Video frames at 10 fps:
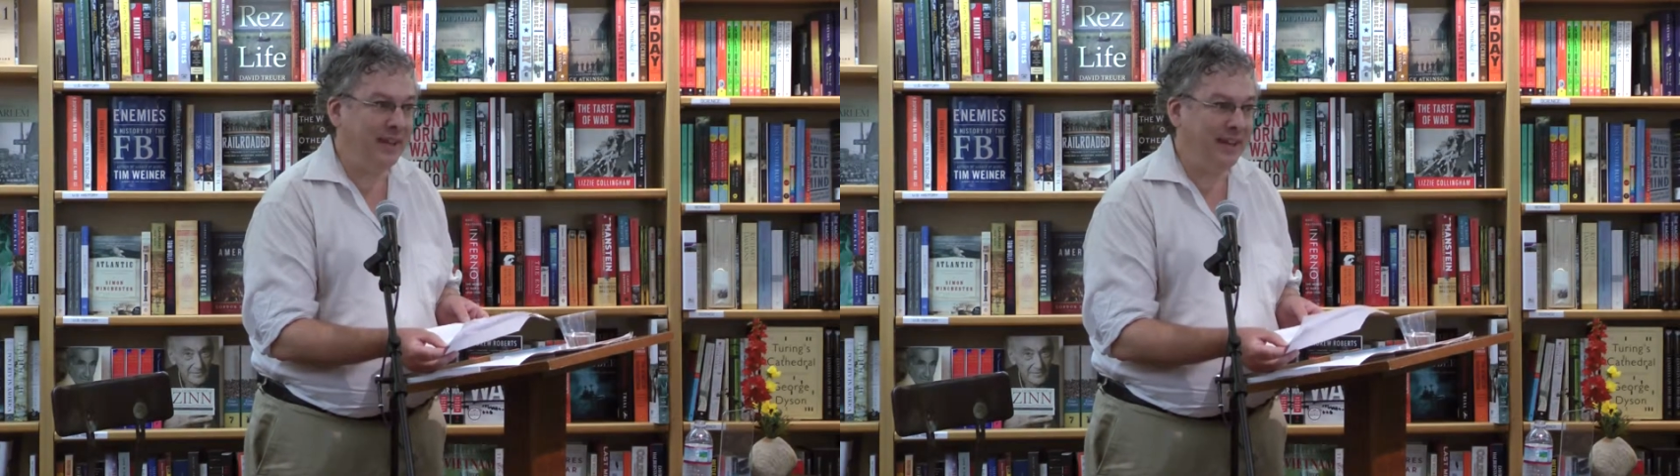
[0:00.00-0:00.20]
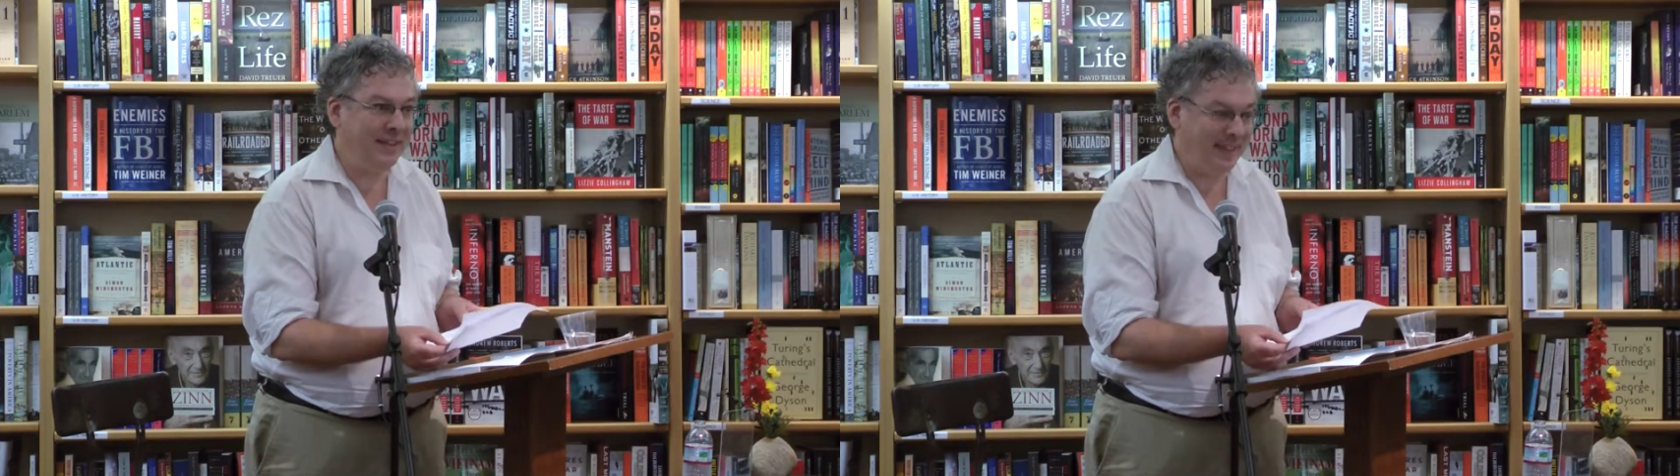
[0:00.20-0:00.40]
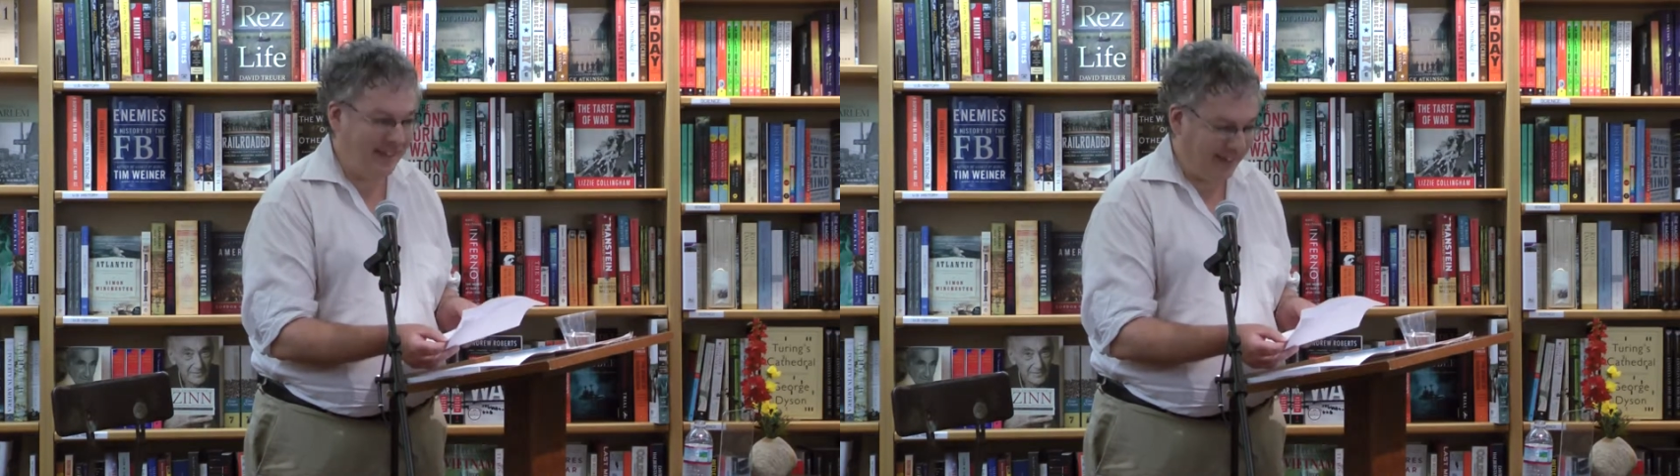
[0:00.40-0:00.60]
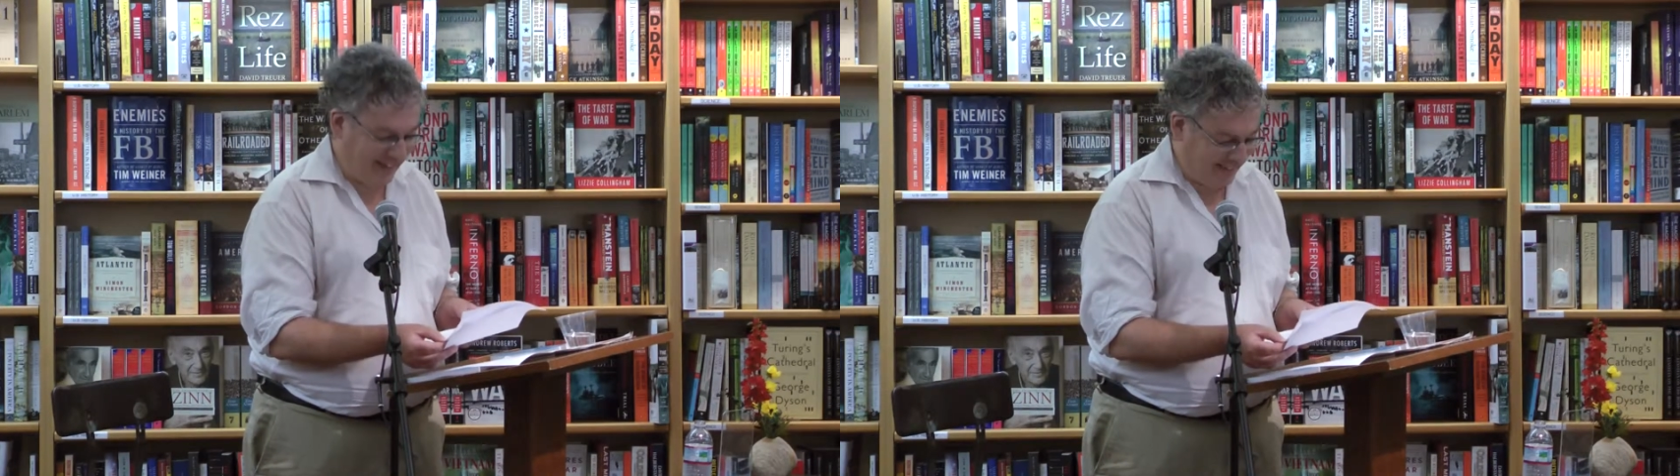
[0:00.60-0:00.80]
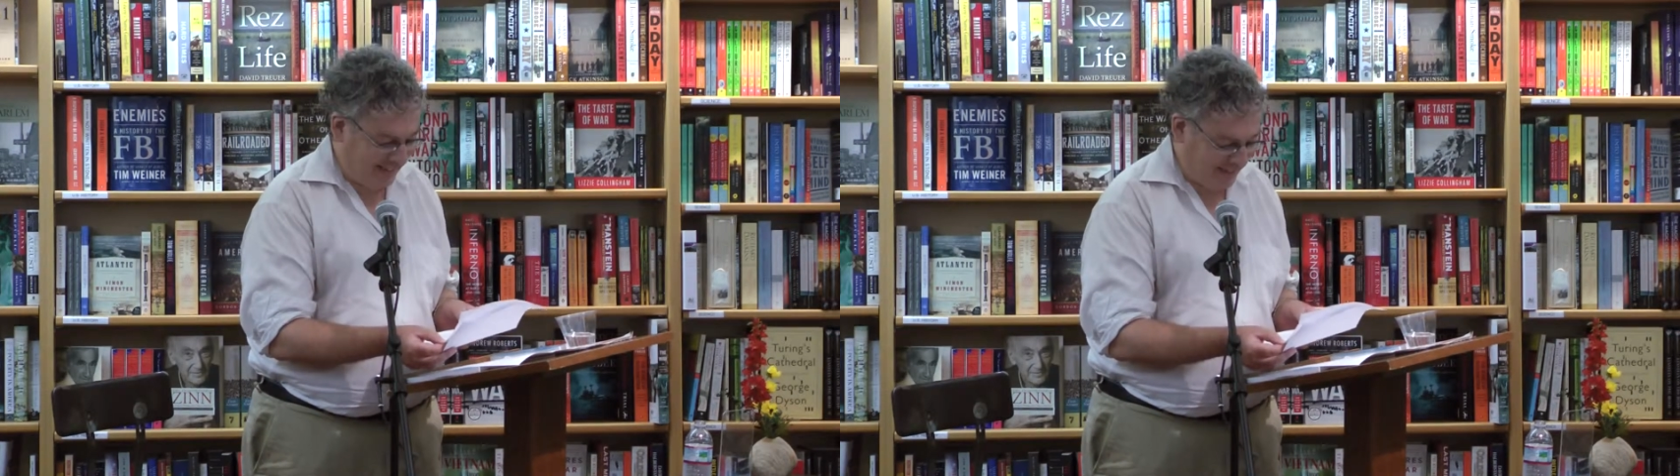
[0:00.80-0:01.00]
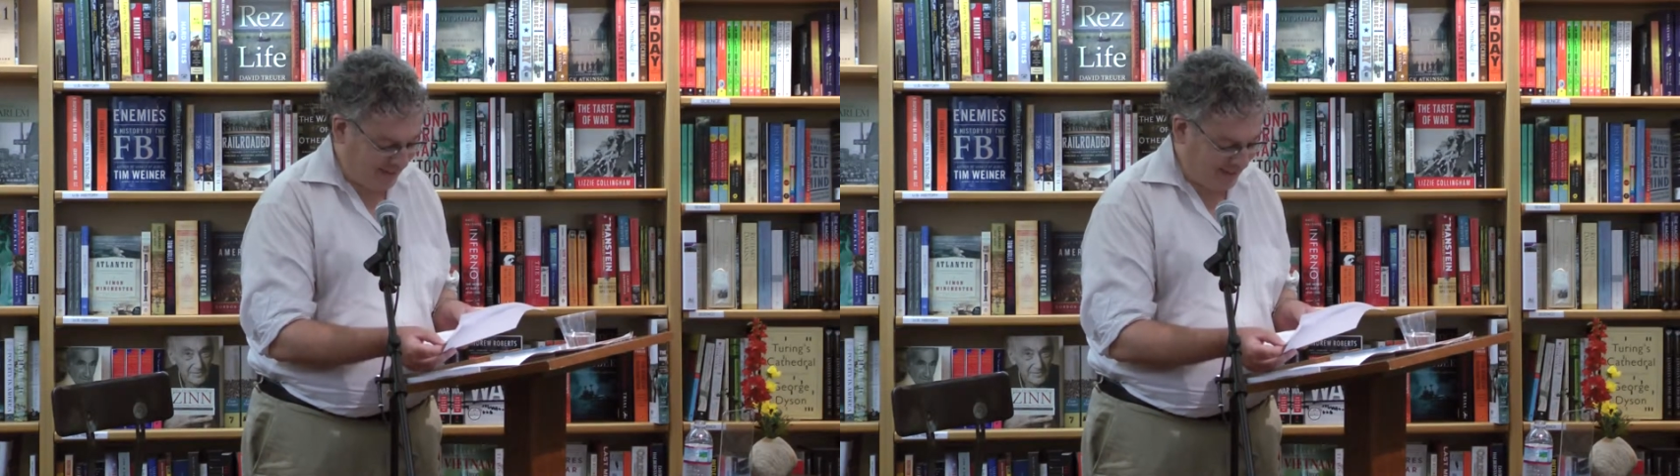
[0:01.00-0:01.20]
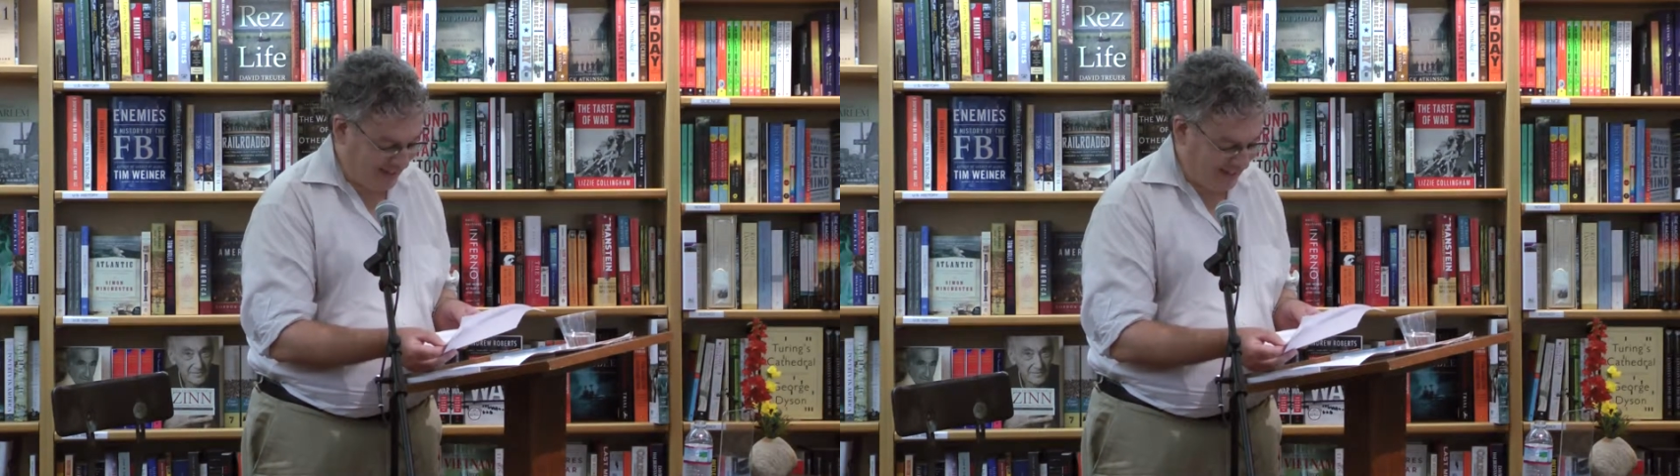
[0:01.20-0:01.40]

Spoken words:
anything like this.